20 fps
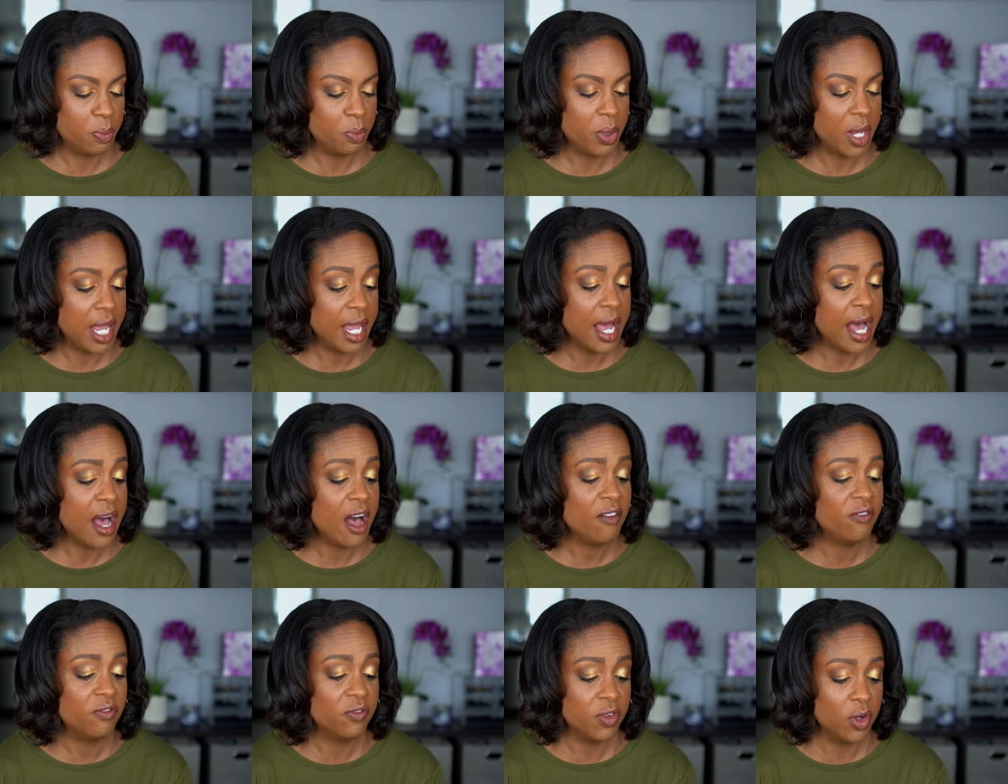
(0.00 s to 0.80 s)

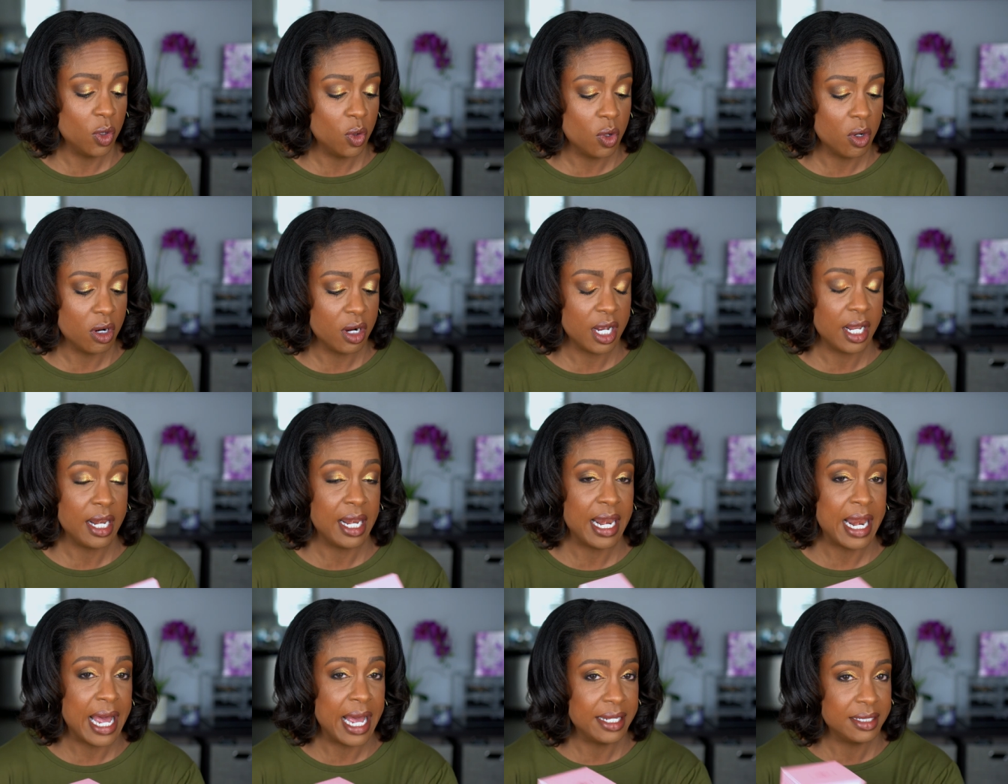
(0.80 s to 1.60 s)
Beija Flor
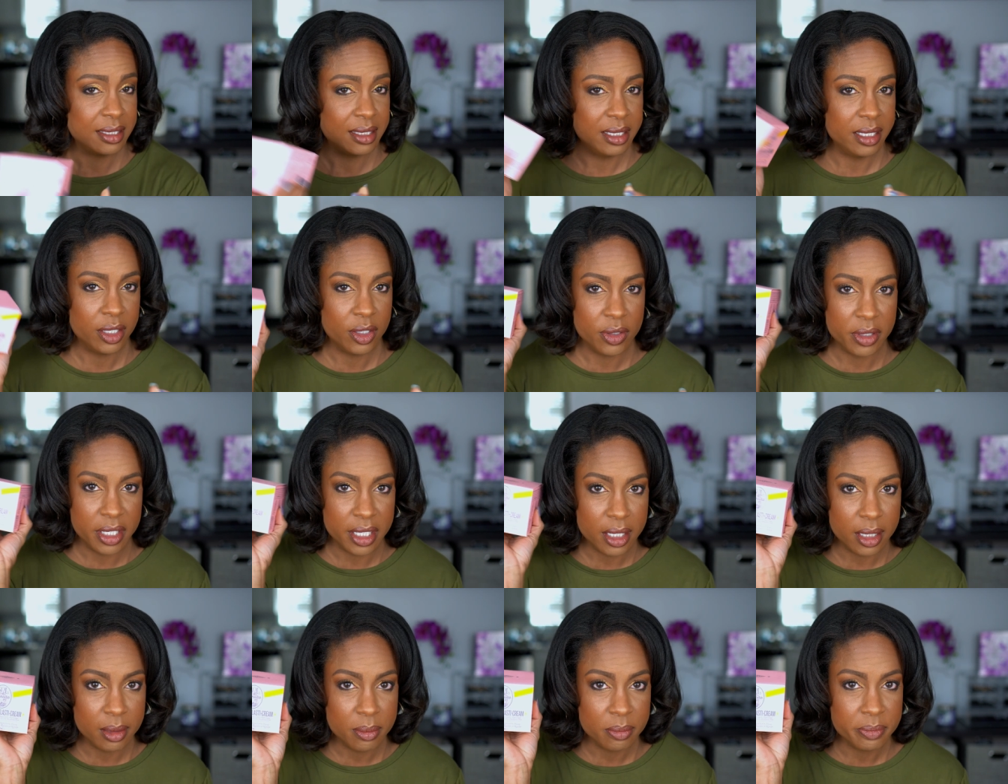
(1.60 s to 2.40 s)
Elasti
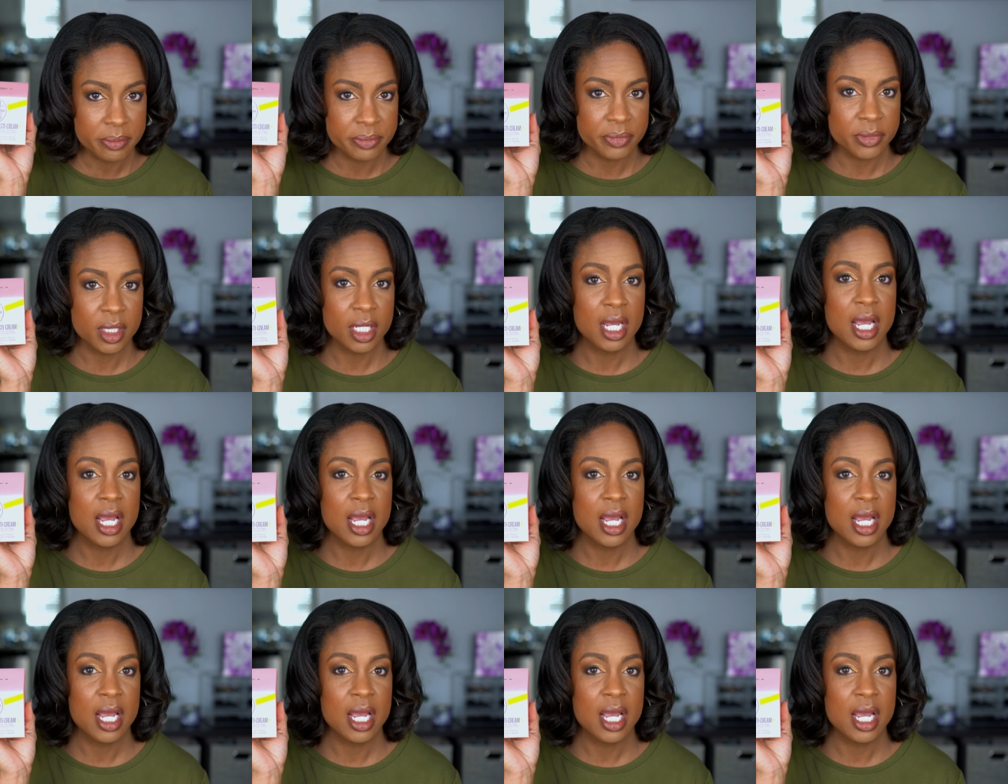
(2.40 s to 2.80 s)
Cream.